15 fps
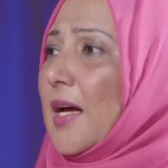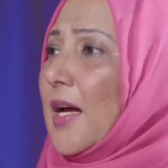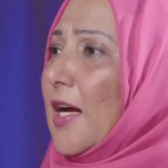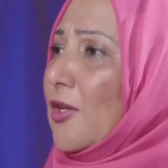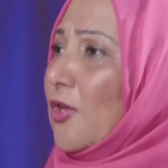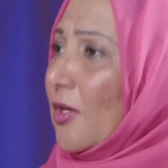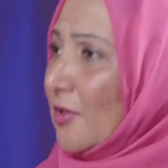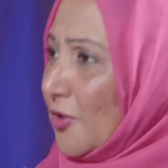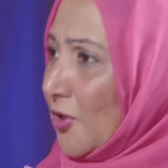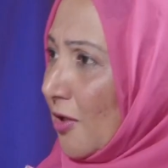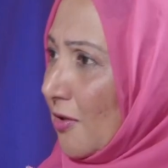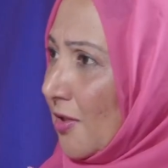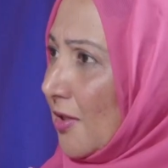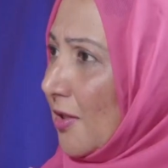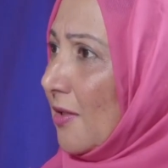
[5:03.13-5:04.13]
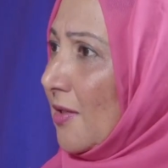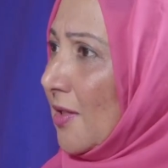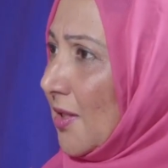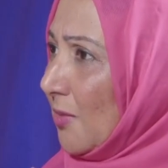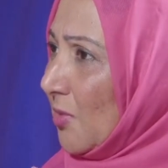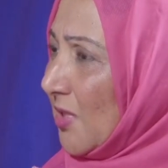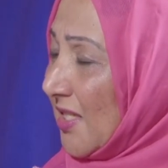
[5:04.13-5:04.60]
And Dr. Shoka
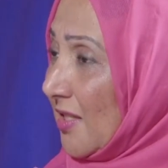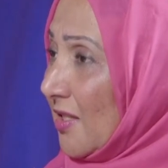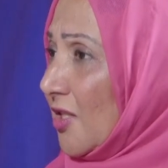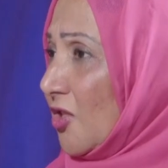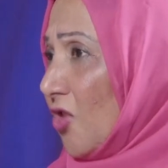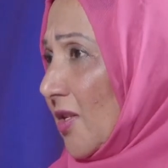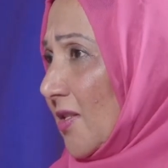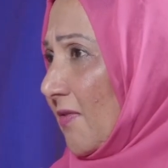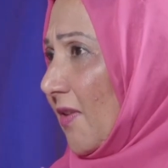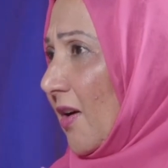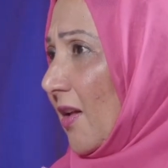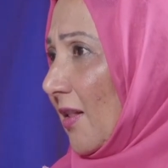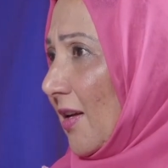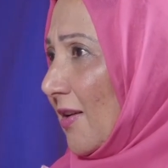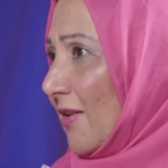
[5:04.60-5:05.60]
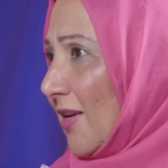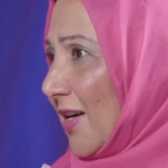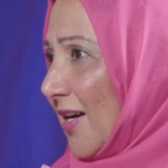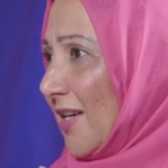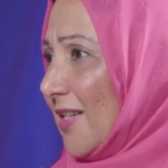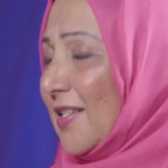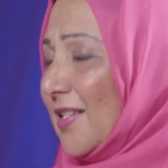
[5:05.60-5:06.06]
Token was in the Transvaal,
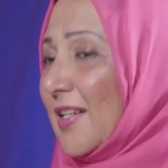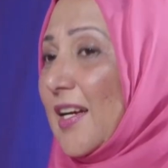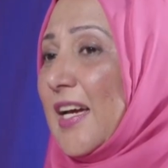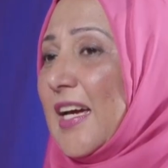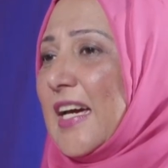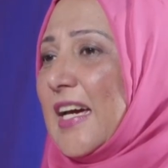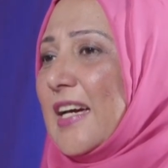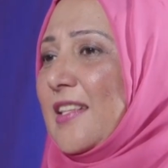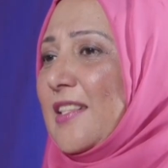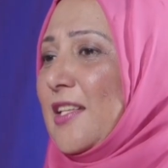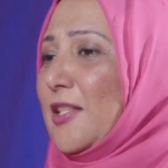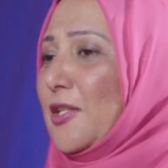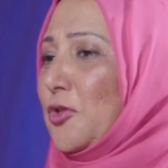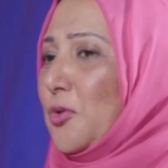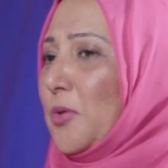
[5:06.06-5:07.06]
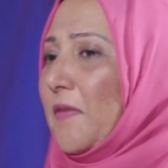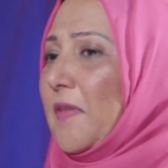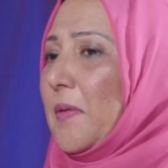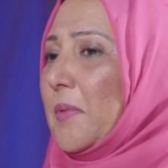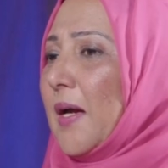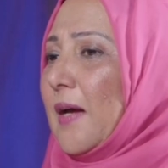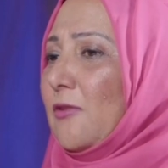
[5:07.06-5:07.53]
right? Okay. And then the two of
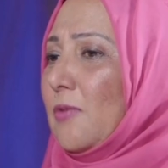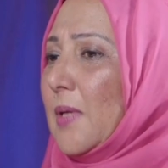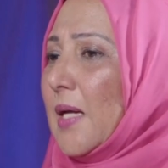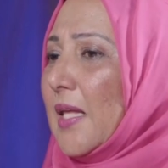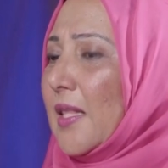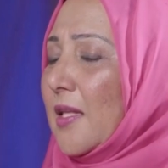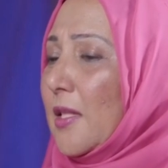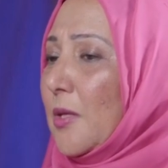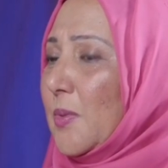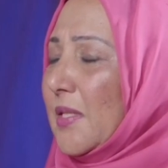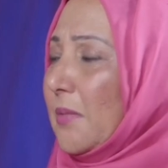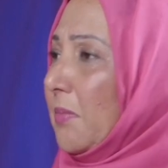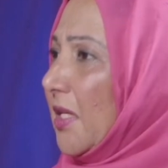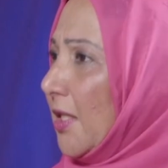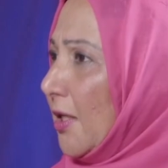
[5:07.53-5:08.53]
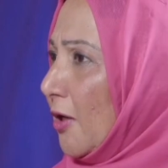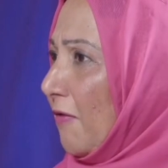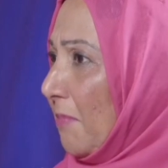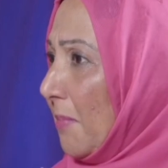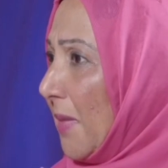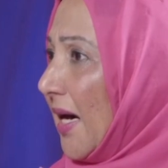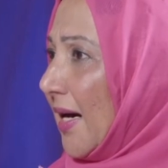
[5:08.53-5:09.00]
them came together and there was a meeting
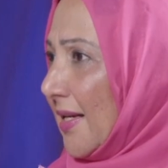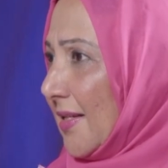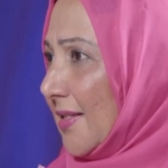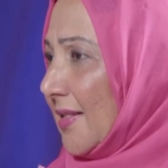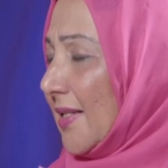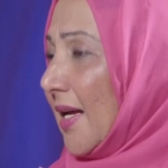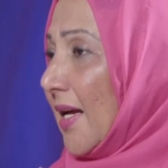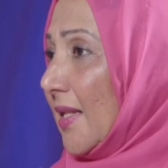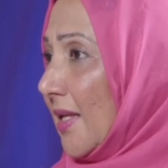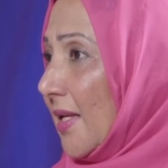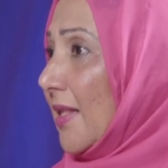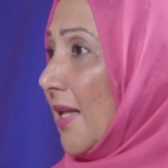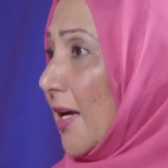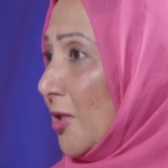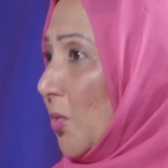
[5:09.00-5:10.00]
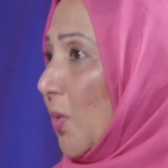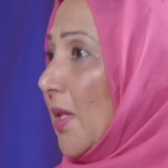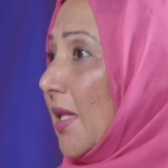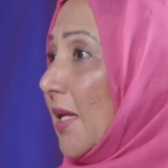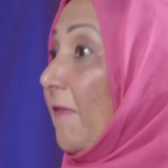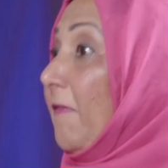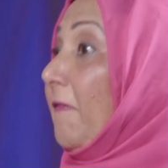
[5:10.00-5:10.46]
of minds. Mm-hmm. And then that's when
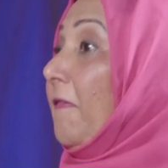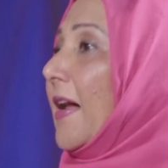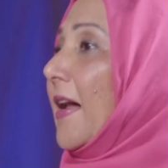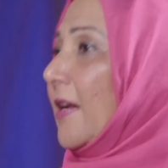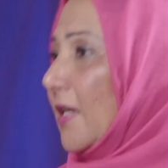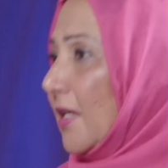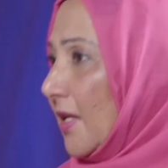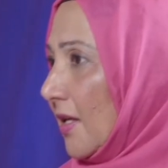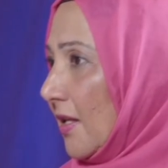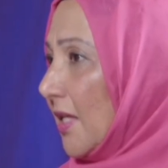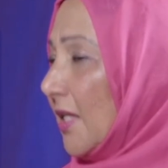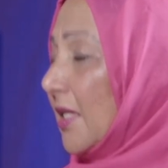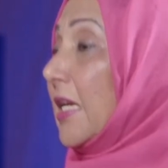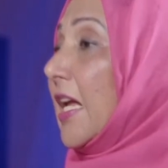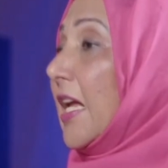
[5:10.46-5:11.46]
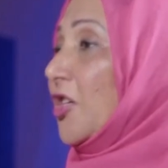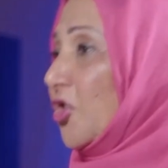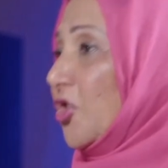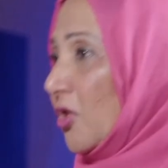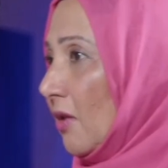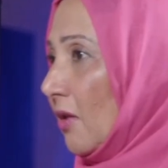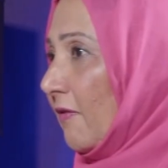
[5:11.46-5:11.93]
the fund, the
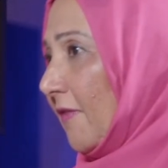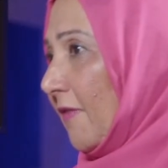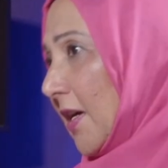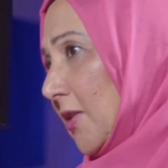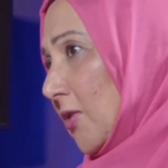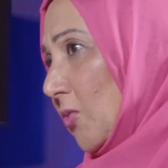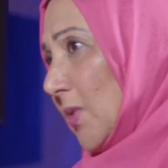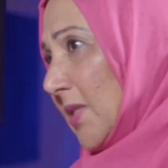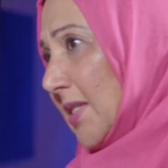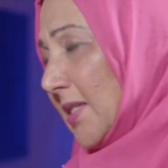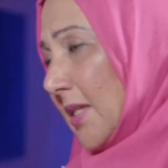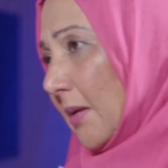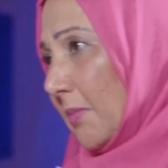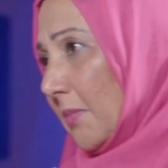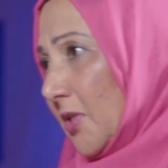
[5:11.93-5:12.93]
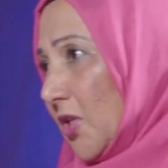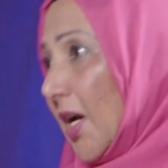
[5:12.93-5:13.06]
national fund, was established.